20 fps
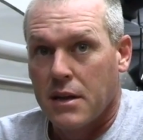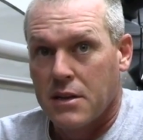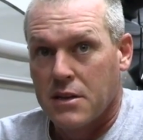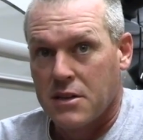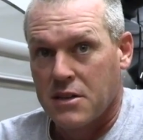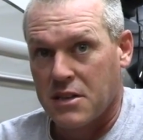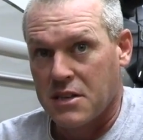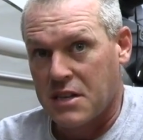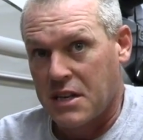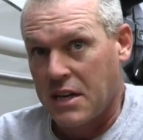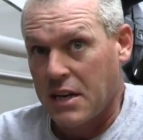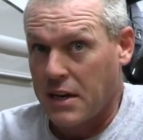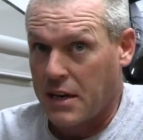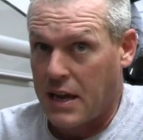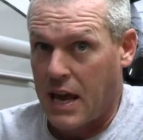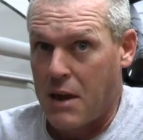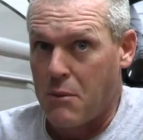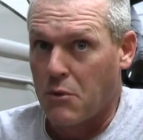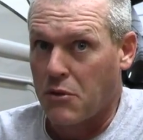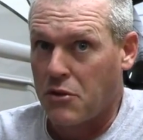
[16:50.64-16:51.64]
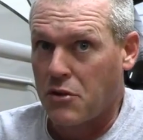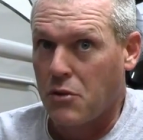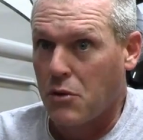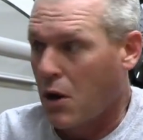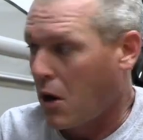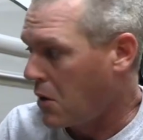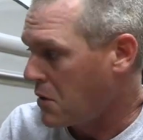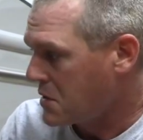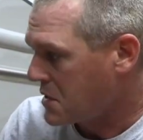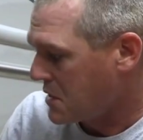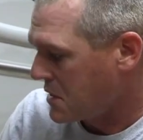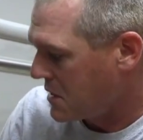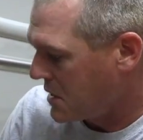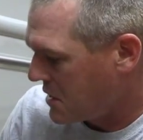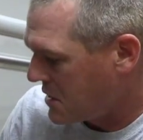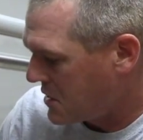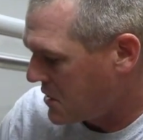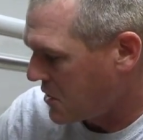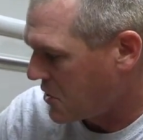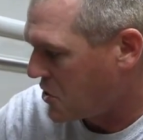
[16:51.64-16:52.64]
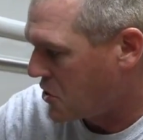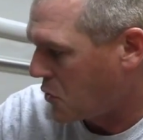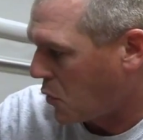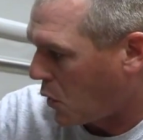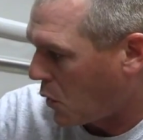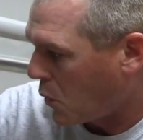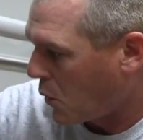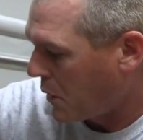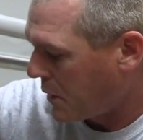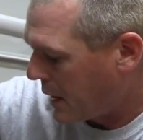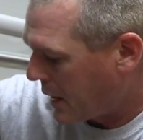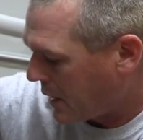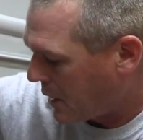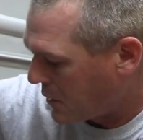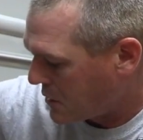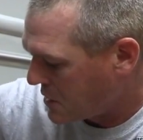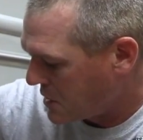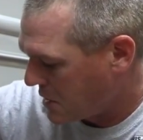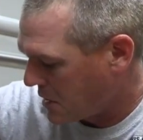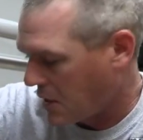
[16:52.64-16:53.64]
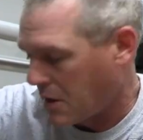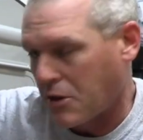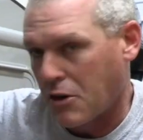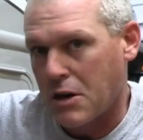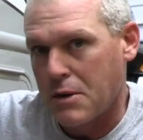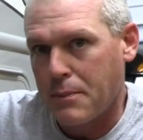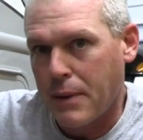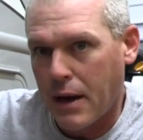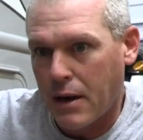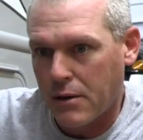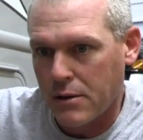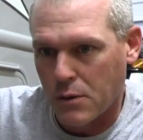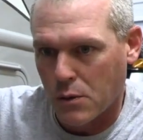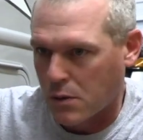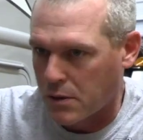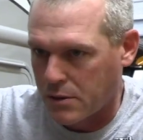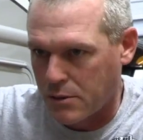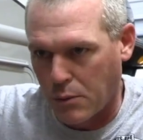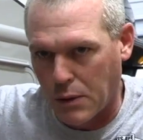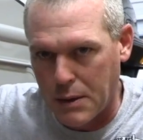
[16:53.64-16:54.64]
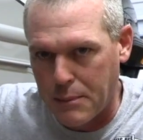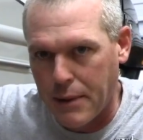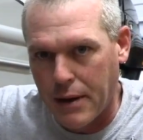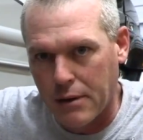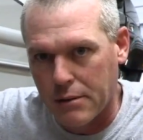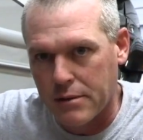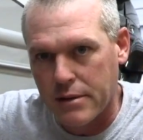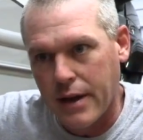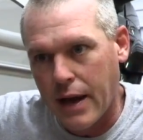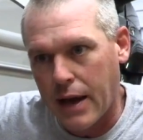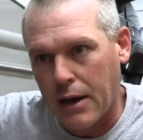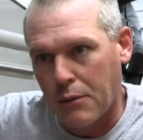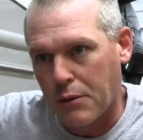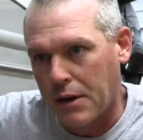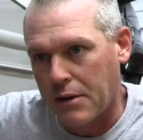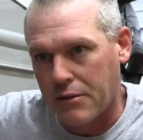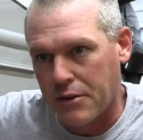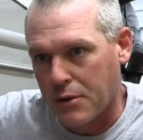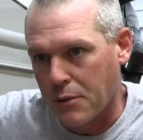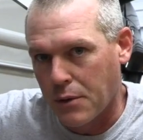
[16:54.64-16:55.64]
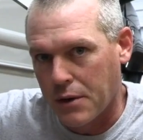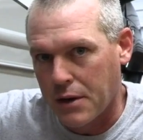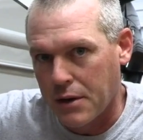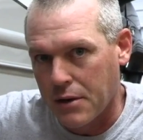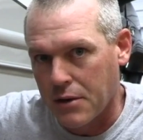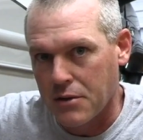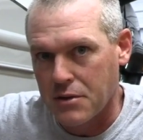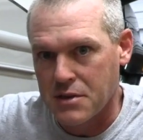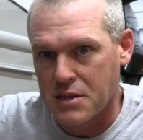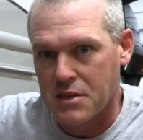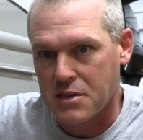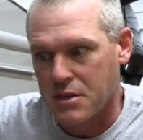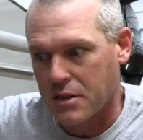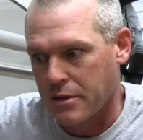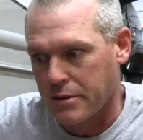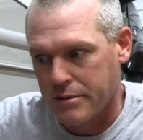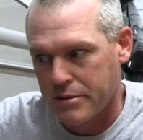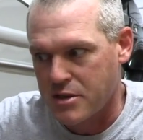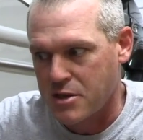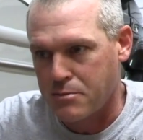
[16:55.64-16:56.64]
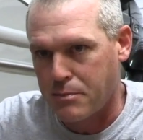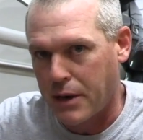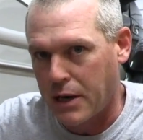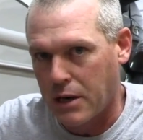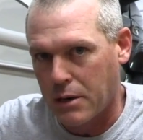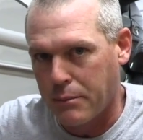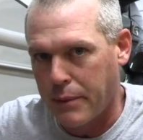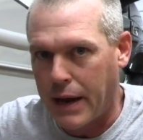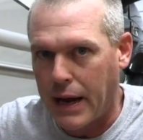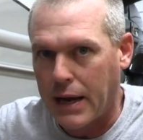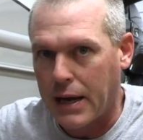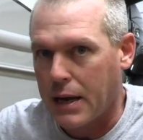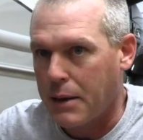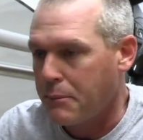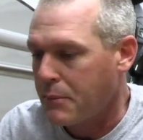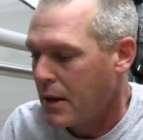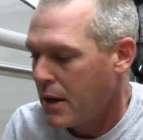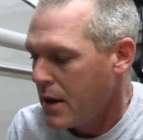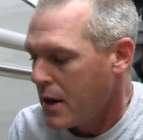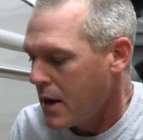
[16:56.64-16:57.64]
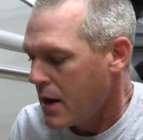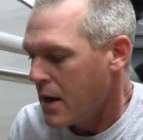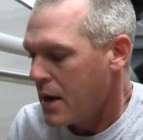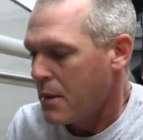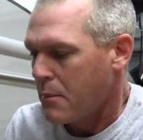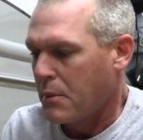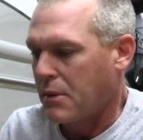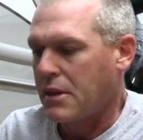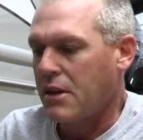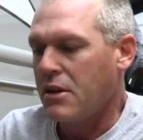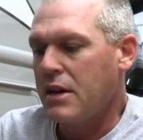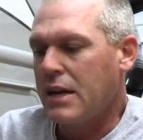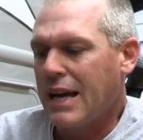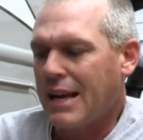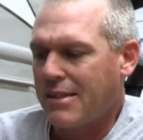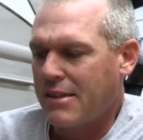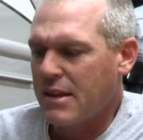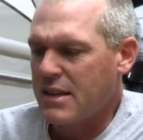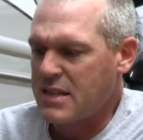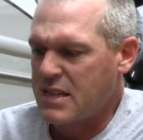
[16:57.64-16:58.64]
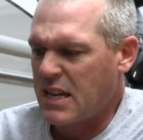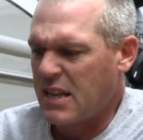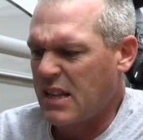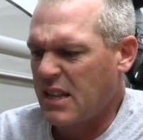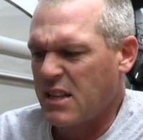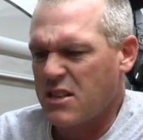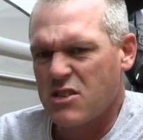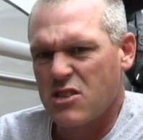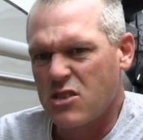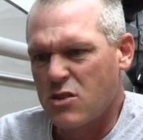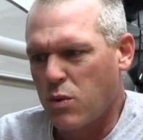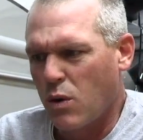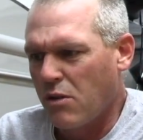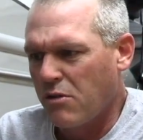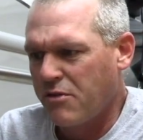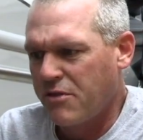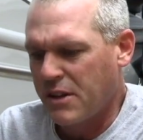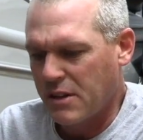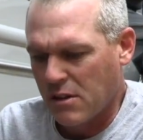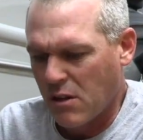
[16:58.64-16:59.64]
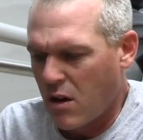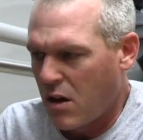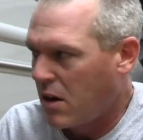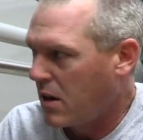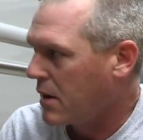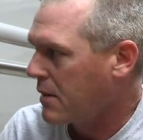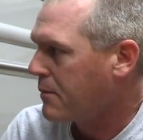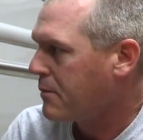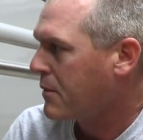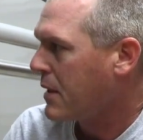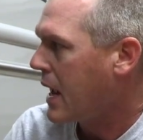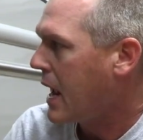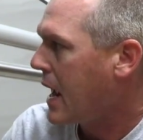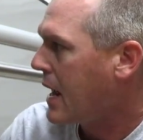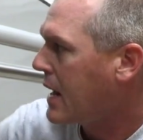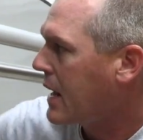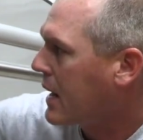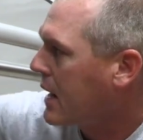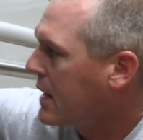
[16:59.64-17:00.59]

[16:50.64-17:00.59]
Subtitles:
So this kit came with 2 hoses. This is a short one that goes to the 30-pound or 20-pound tank, whatever you want to use as a spare backup. But then you got this, I think this is 12 feet long, and it